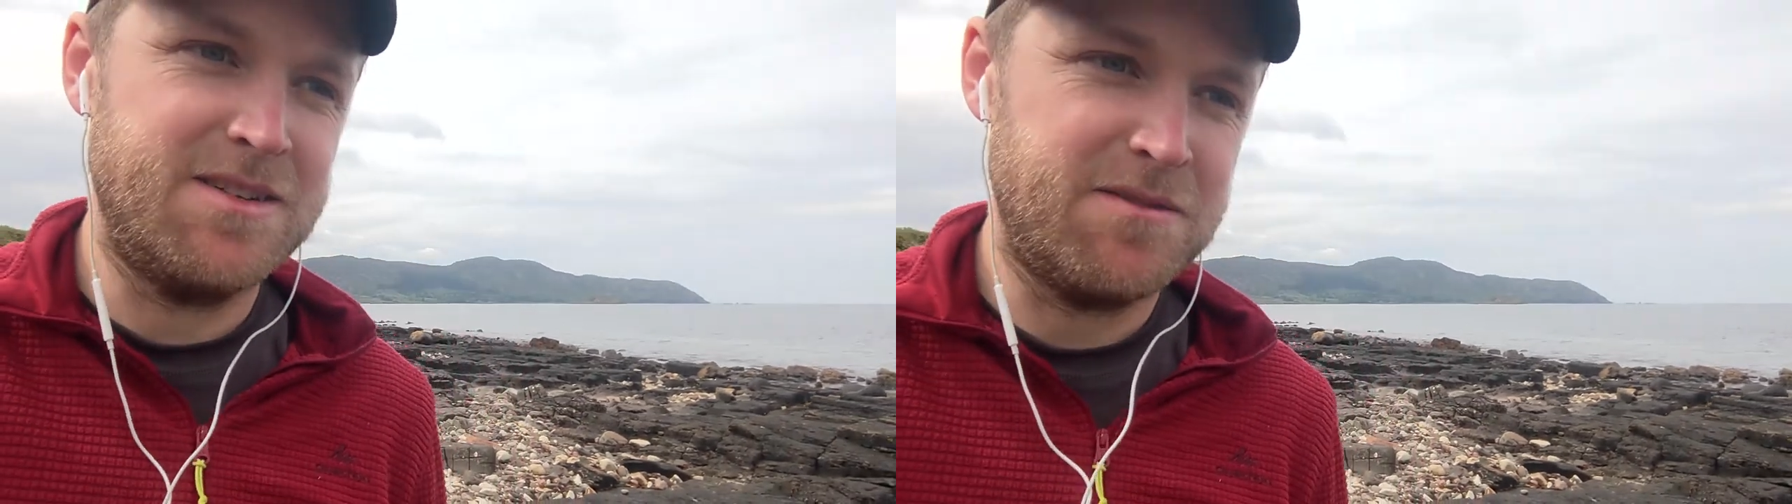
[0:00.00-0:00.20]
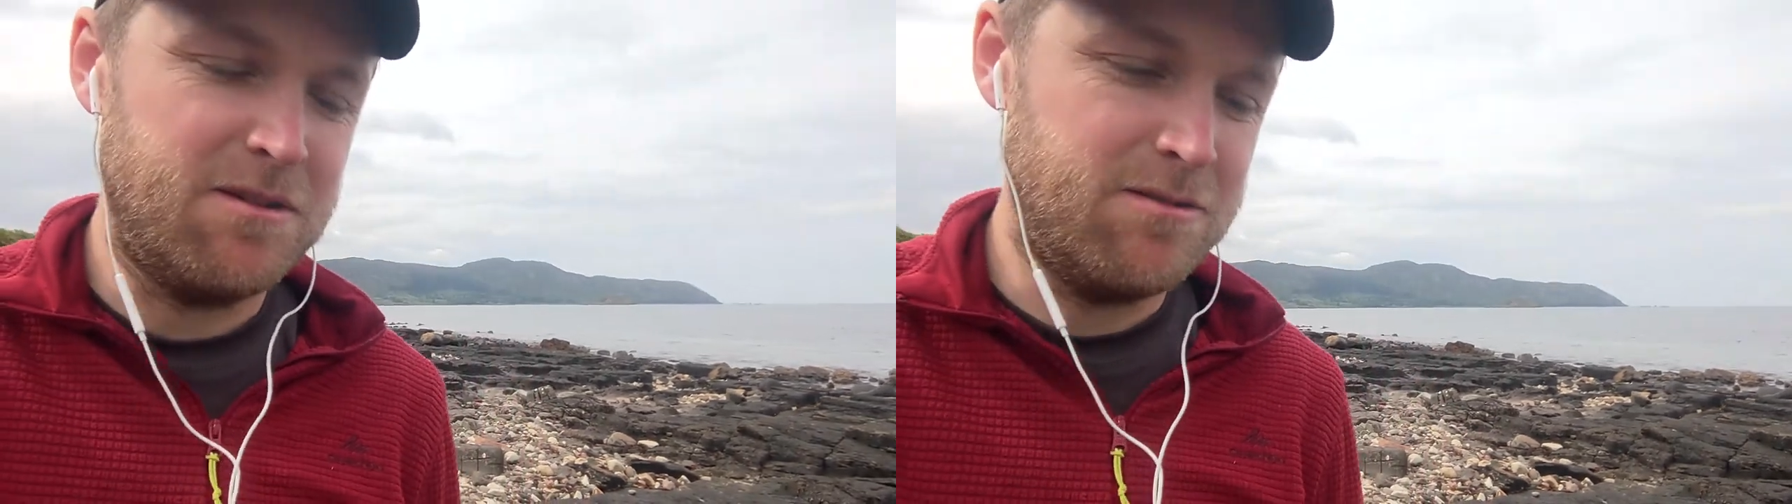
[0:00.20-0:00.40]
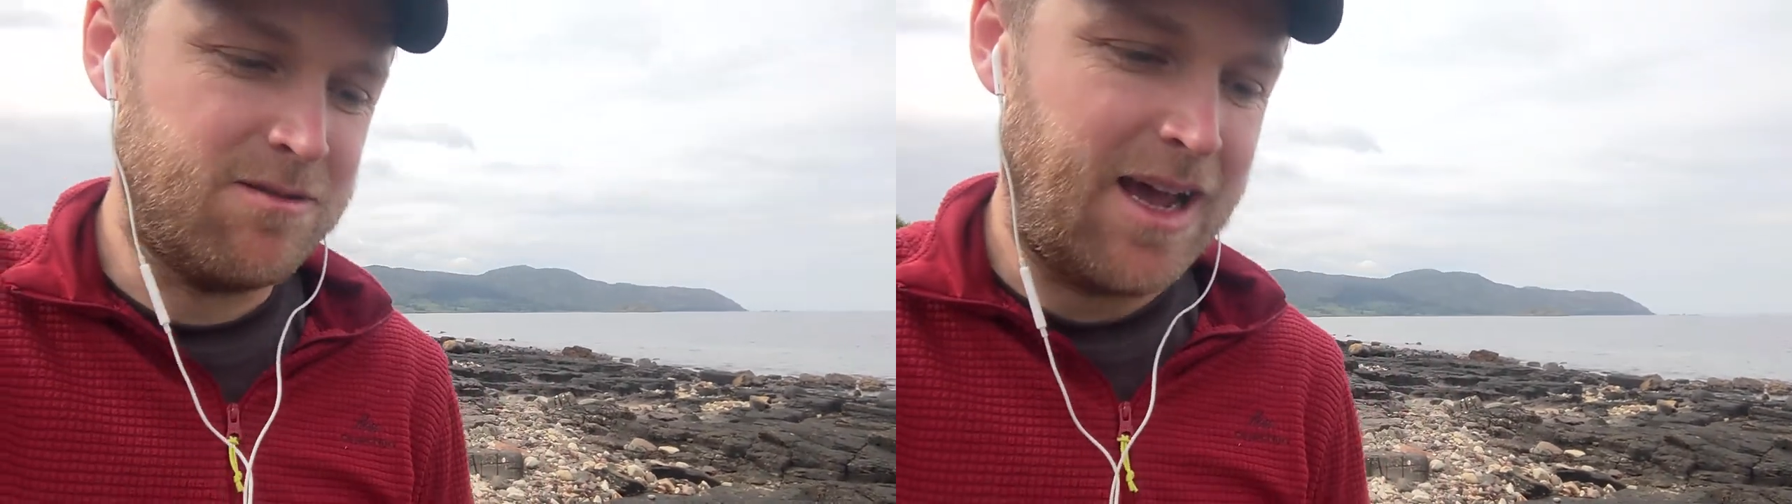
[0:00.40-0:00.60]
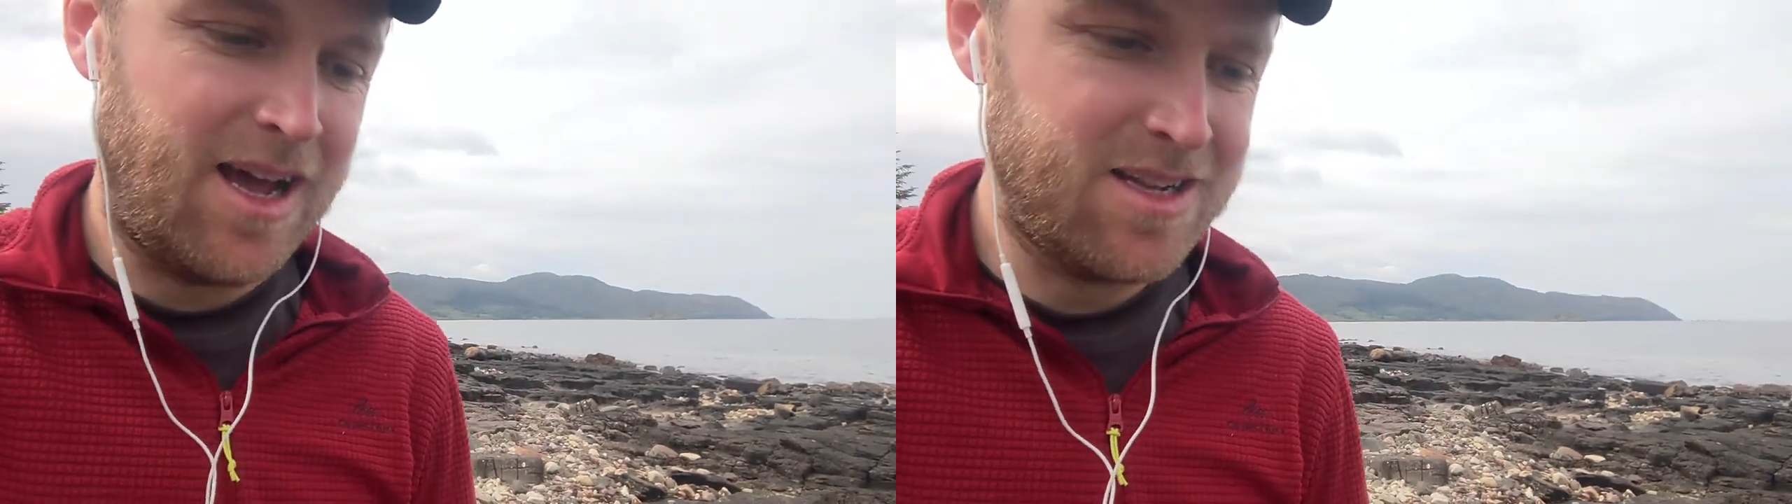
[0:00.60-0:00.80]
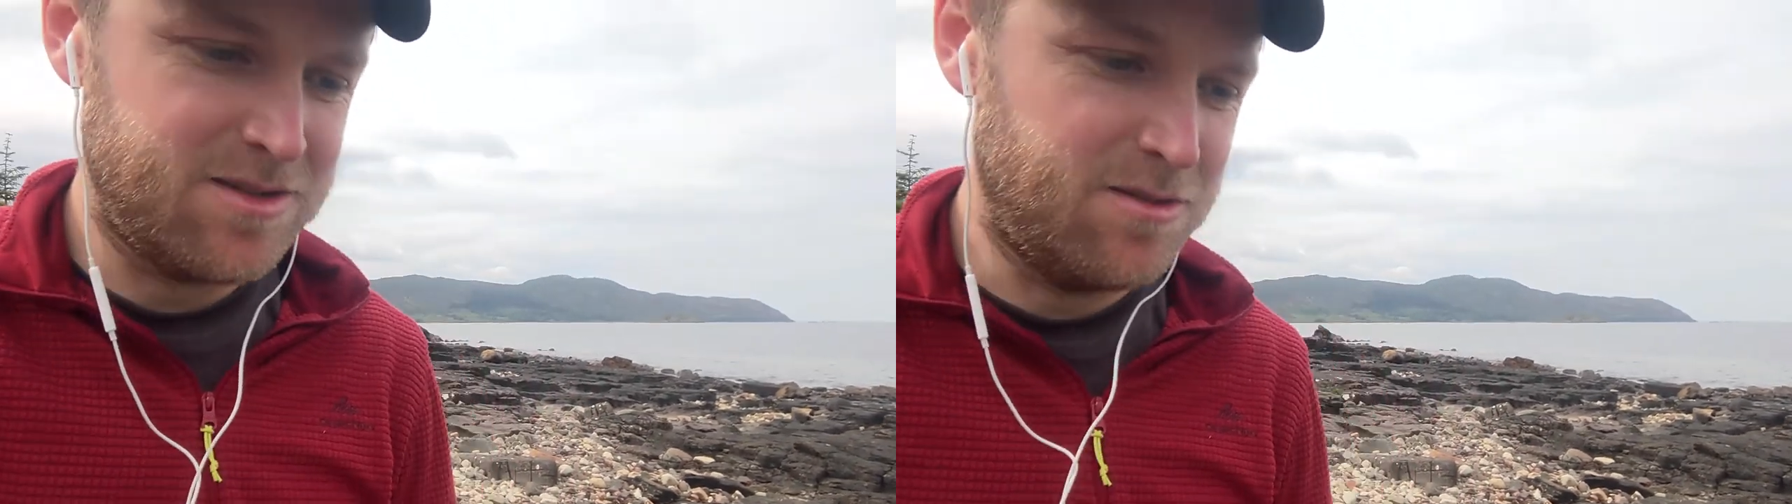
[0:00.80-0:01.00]
difficult
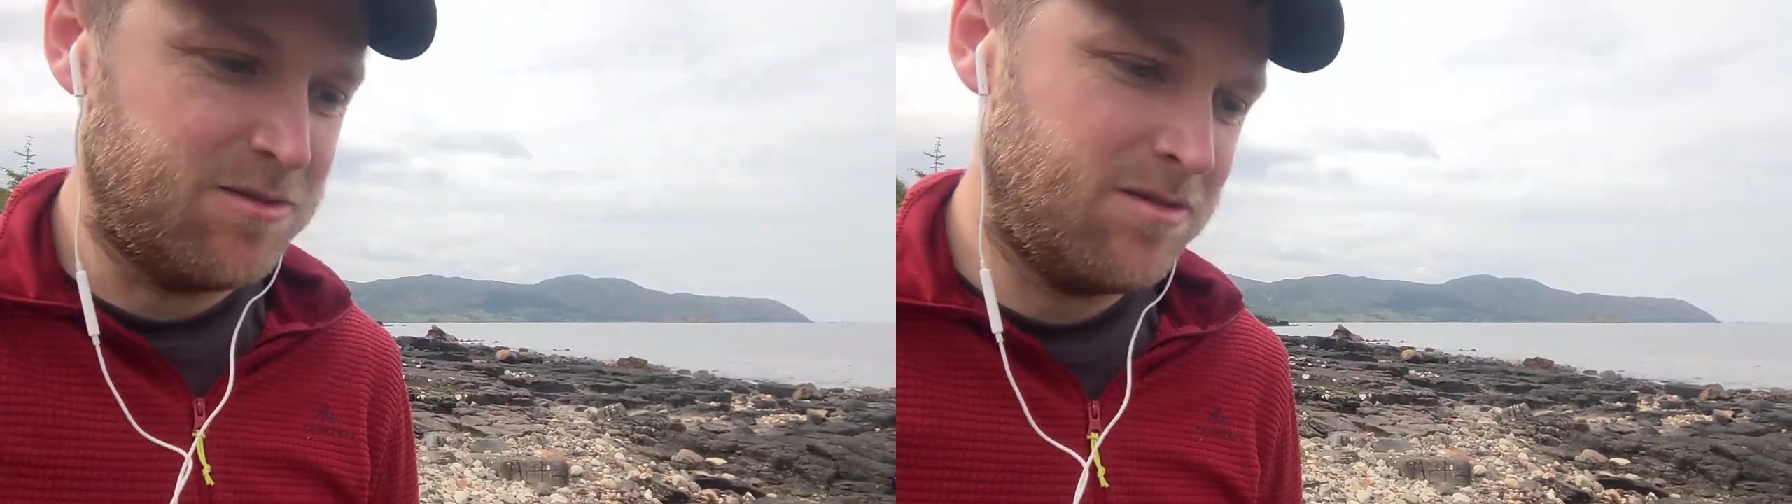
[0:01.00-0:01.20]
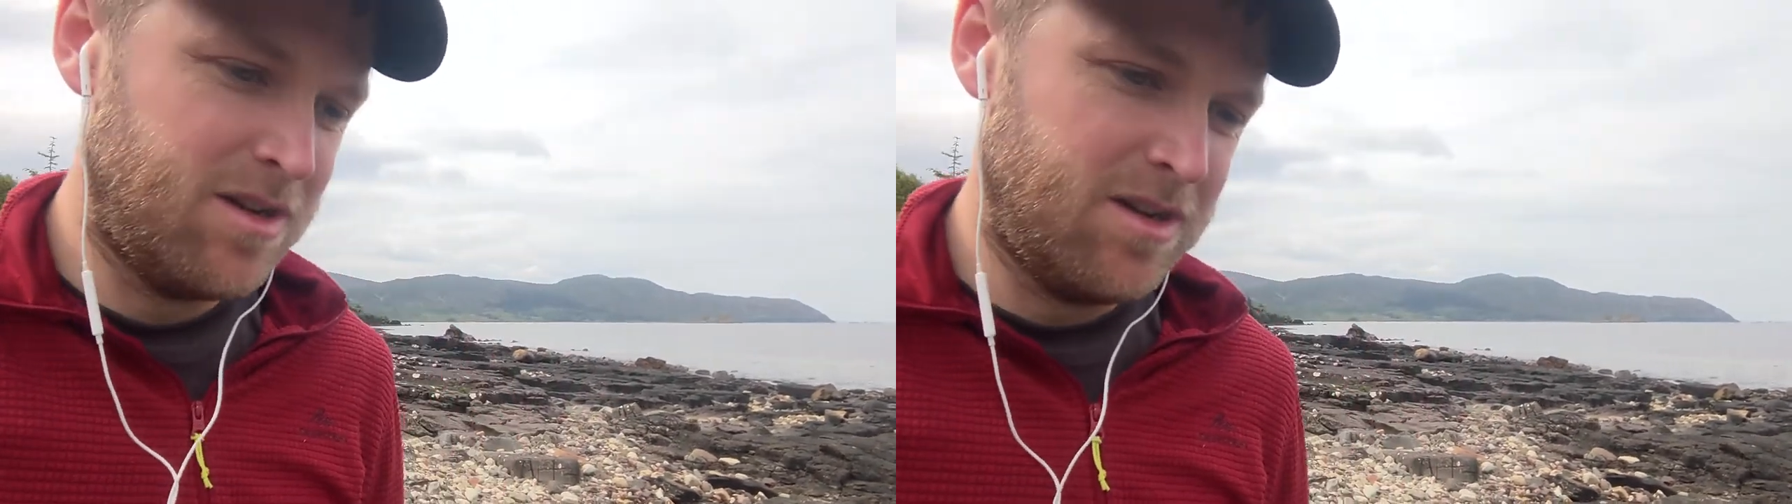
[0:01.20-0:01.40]
at all